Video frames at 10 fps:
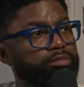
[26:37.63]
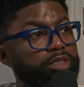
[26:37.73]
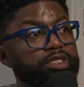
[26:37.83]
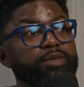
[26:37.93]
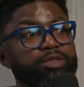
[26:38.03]

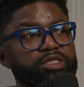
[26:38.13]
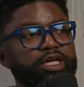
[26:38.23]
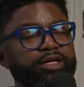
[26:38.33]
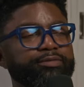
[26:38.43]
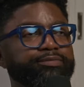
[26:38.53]
His name is
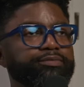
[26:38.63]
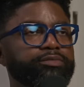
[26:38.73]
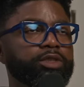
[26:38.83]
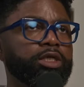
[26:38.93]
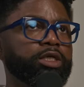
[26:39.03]
Dean.
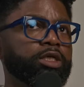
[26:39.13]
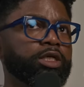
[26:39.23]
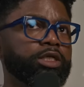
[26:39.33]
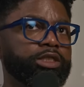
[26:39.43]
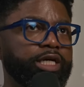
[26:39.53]

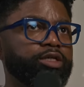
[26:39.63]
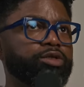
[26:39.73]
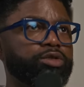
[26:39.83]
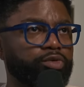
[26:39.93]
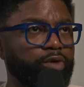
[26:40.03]
Dean
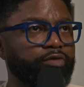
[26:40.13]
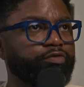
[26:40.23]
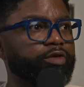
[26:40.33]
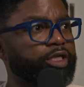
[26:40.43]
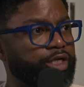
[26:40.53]
used to write
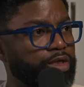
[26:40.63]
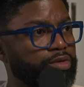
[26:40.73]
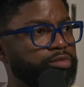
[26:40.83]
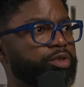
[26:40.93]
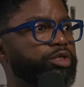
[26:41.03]
for
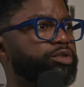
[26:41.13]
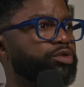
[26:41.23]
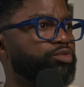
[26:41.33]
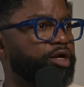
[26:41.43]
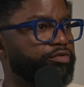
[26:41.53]
Leno. He used
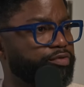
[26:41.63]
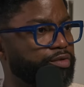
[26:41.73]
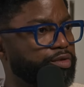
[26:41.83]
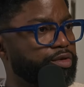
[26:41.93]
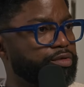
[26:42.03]
to write
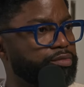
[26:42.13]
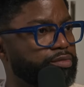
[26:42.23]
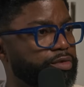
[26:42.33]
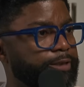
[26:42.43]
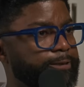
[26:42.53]
for
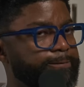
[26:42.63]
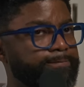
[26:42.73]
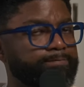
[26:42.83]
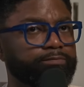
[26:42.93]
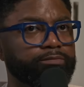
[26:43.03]

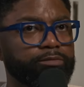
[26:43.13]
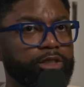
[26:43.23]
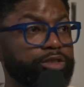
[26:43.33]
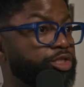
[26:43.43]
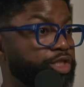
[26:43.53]

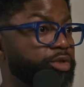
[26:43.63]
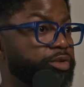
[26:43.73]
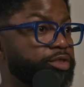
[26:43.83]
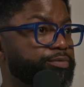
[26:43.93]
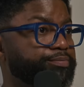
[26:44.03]

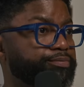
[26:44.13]
DeGeneres.